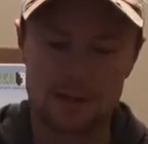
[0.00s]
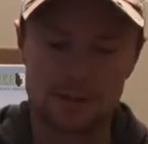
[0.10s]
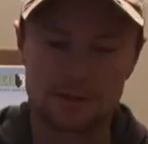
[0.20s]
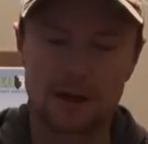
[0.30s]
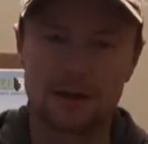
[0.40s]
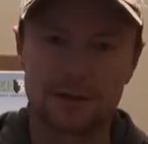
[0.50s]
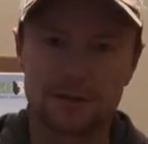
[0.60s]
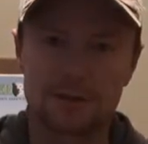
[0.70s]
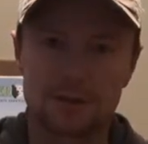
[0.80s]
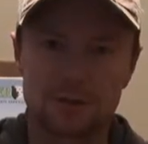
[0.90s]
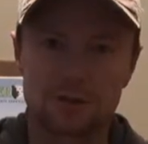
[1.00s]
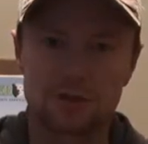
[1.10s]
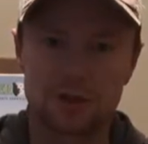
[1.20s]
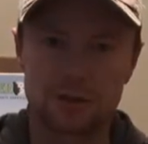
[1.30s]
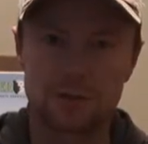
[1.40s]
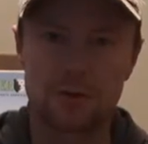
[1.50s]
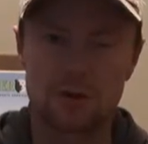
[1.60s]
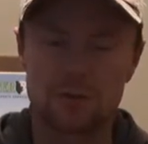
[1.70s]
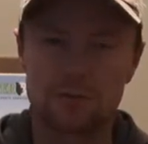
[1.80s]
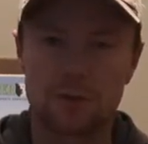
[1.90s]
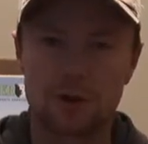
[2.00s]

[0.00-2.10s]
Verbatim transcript: size is just about